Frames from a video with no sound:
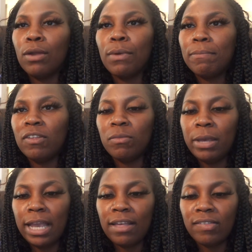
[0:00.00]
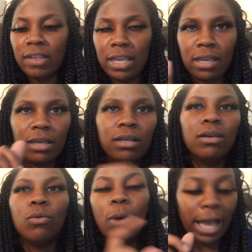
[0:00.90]
and wrap this big ass thing.
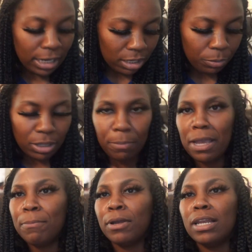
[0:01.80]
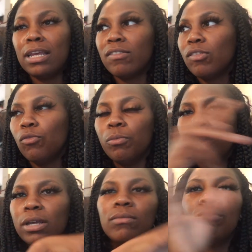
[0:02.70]
Well, I need to put the paper in these too,
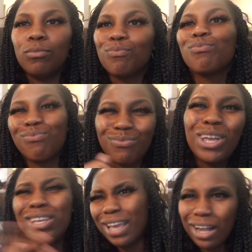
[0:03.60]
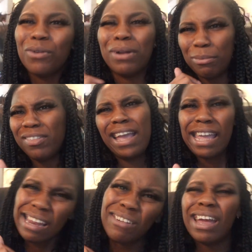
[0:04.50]
but y'all know what I'm
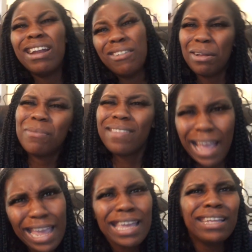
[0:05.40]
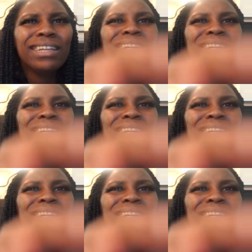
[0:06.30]
saying. Y'all know what I'm saying.